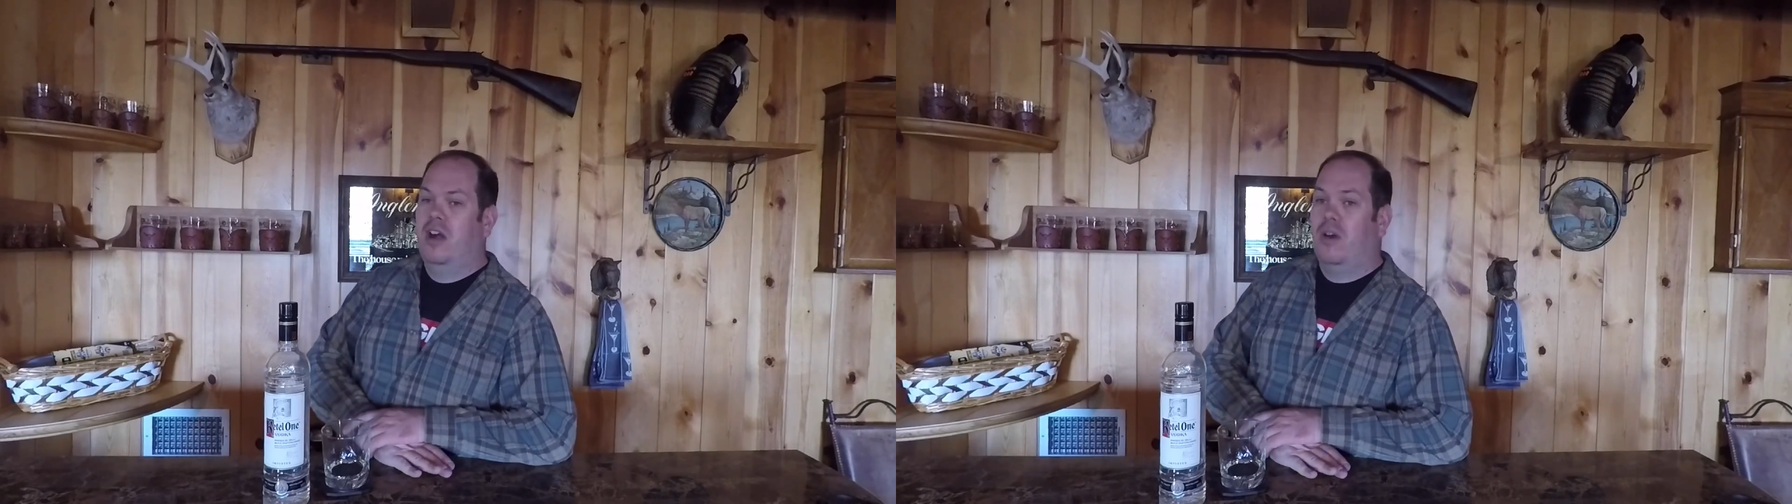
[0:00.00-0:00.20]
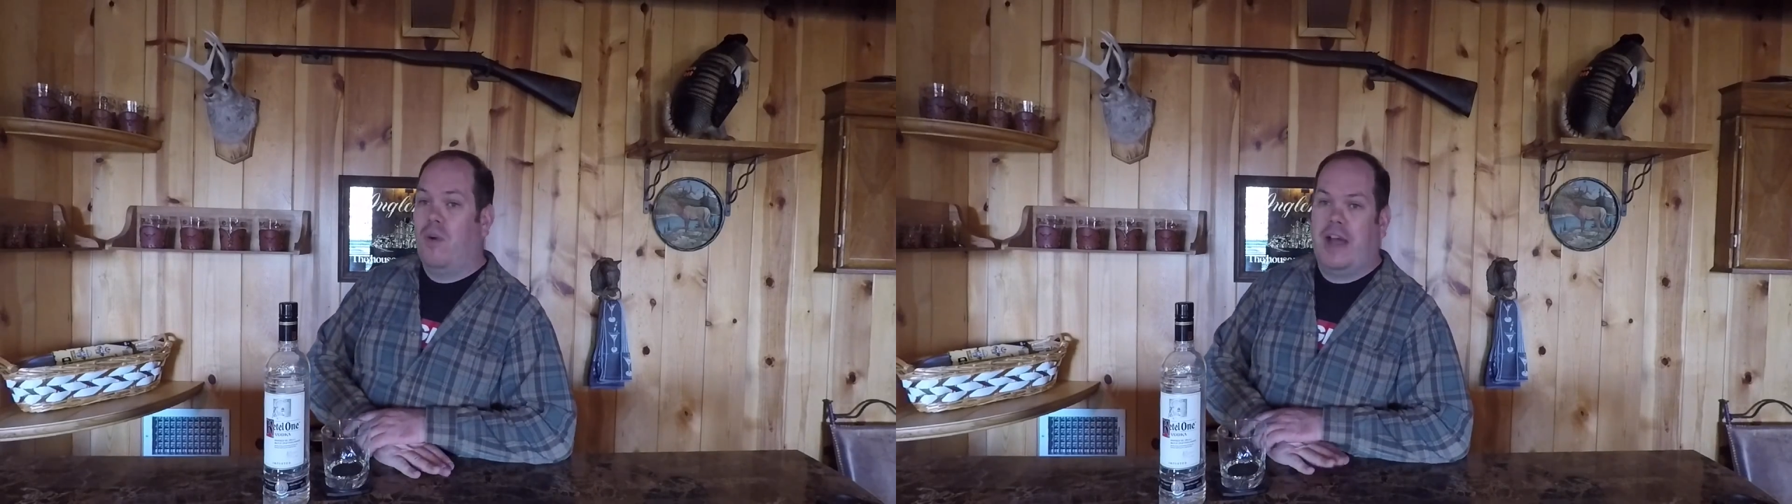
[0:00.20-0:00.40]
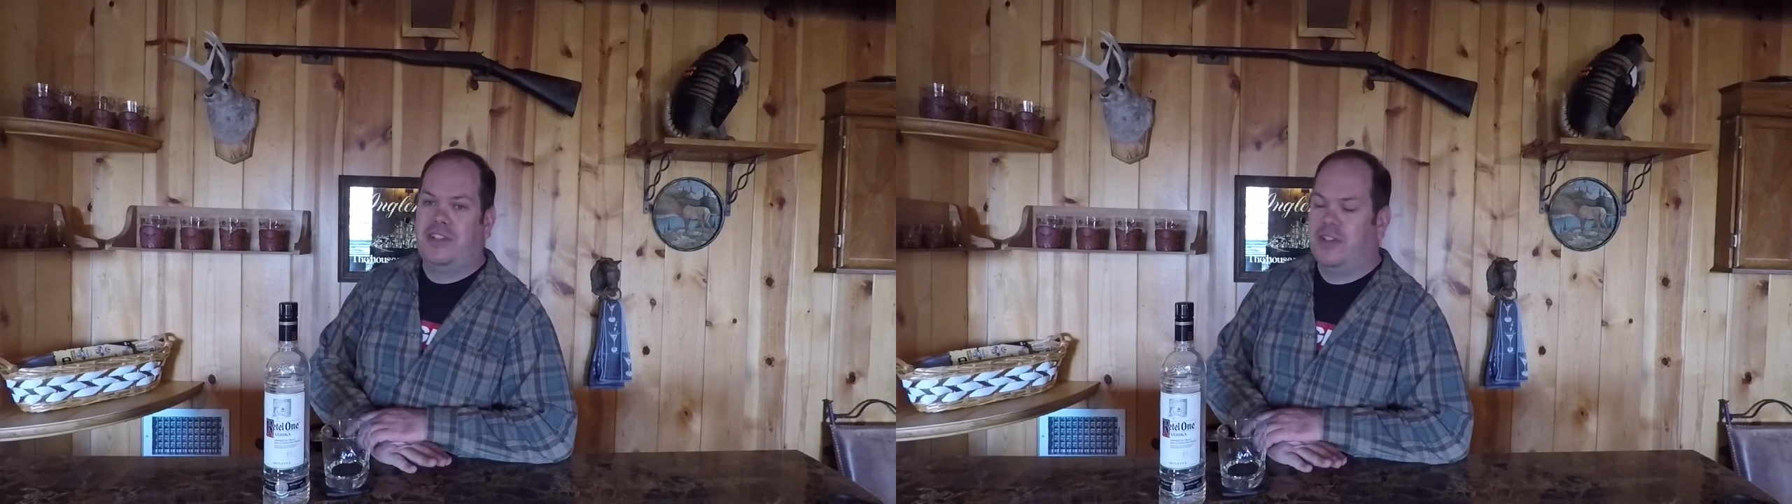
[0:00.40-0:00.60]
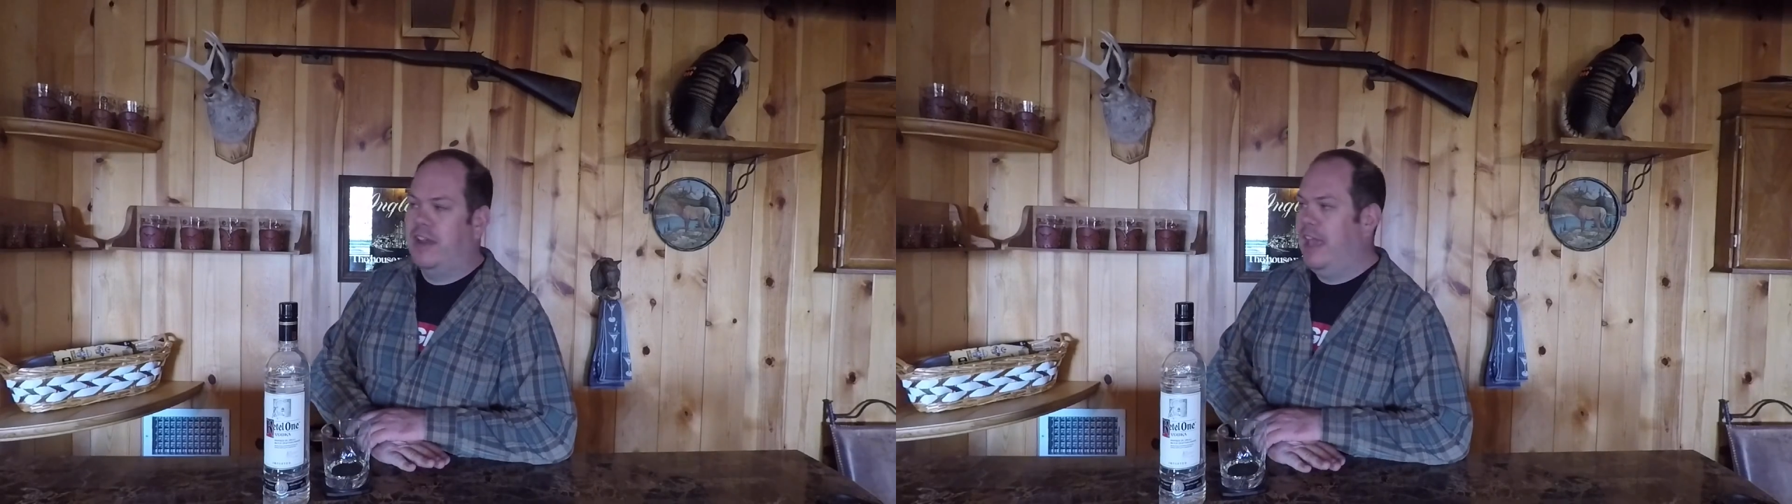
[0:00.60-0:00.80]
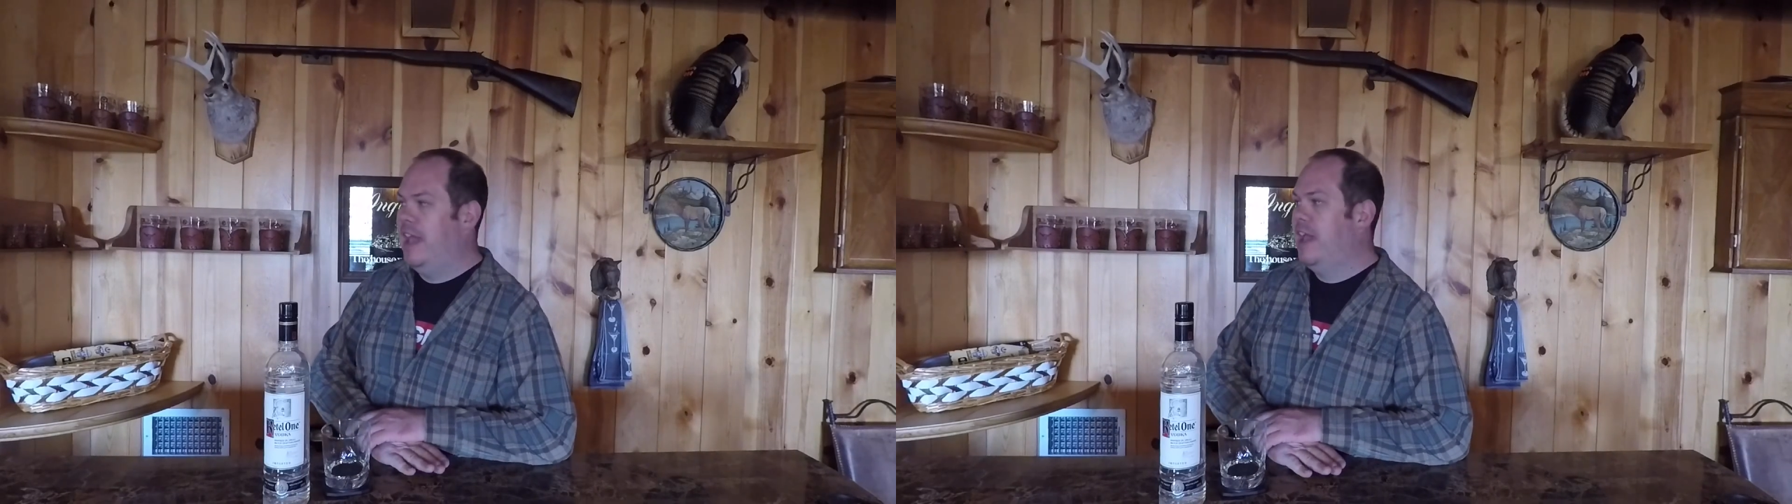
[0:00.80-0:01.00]
Wash your
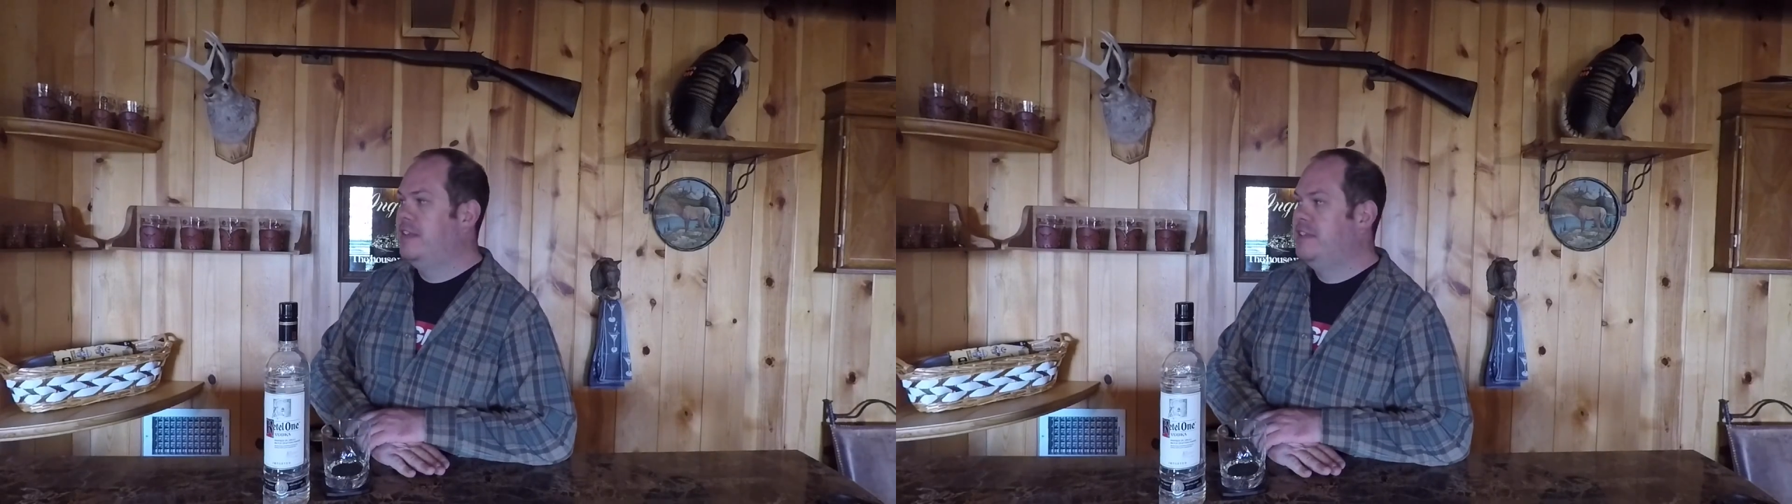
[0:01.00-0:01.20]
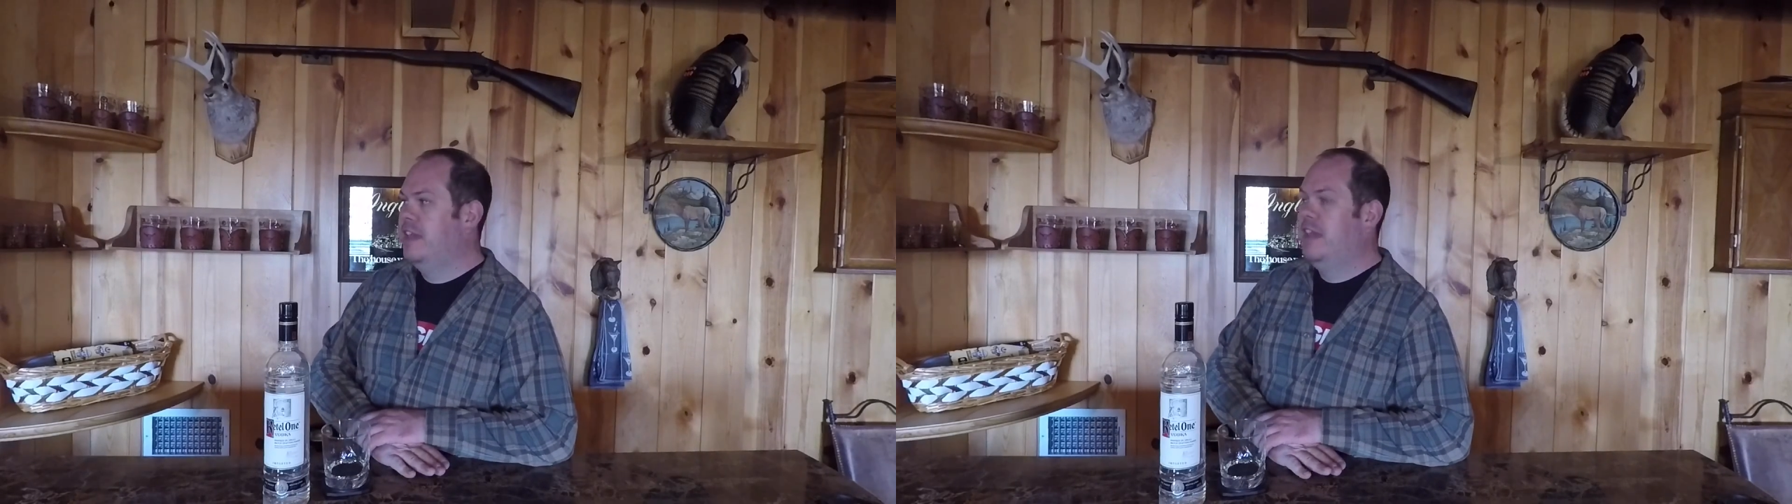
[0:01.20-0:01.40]
hands.